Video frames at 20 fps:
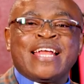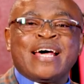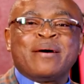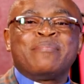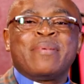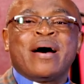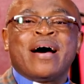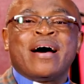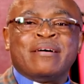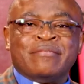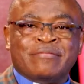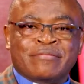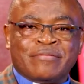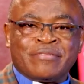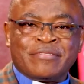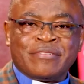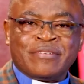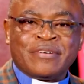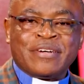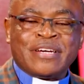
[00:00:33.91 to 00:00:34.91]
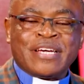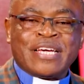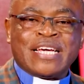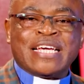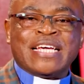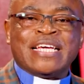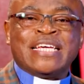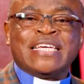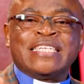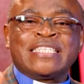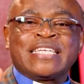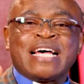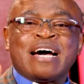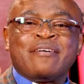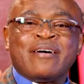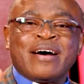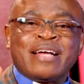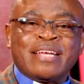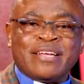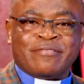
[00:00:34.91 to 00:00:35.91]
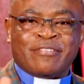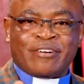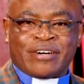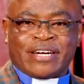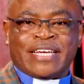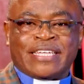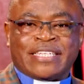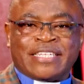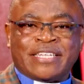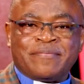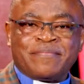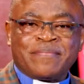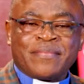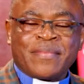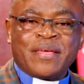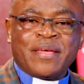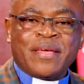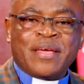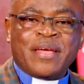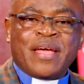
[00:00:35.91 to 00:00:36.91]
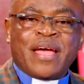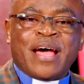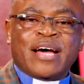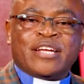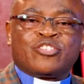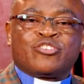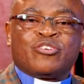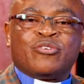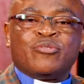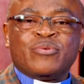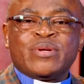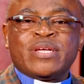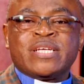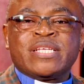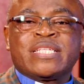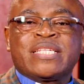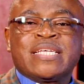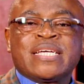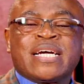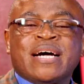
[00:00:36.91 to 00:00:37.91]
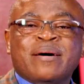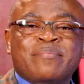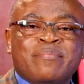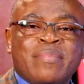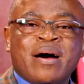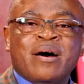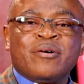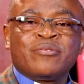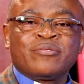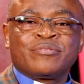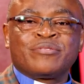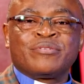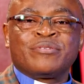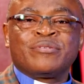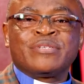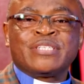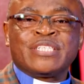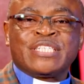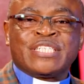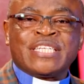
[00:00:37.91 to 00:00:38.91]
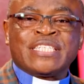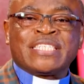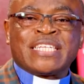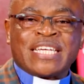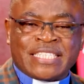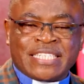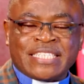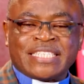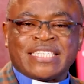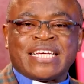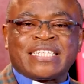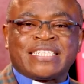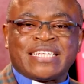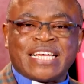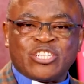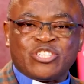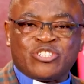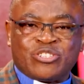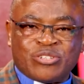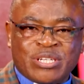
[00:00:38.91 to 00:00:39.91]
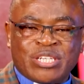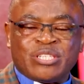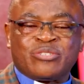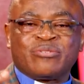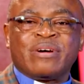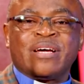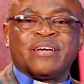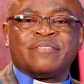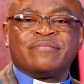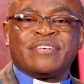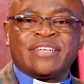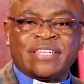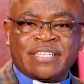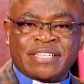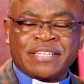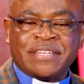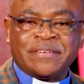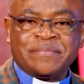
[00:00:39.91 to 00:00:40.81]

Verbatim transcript: and above, is our advocate and so we think about Jesus' ascension into heaven,